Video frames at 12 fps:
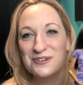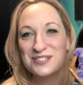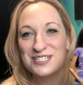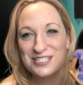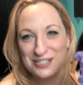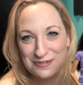
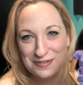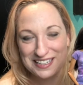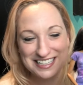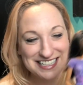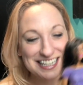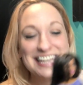
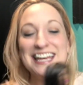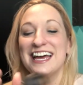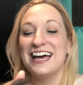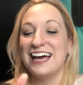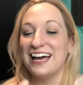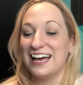stupid.
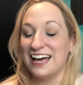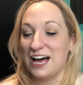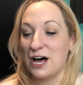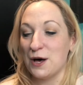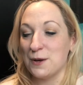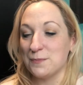
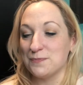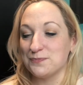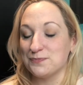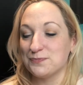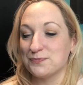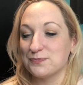Um,
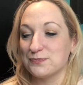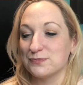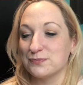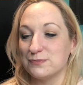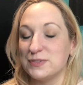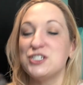
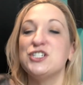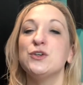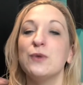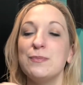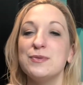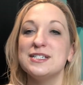but she
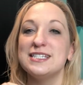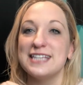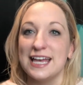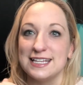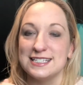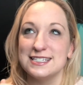
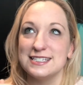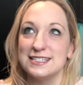represents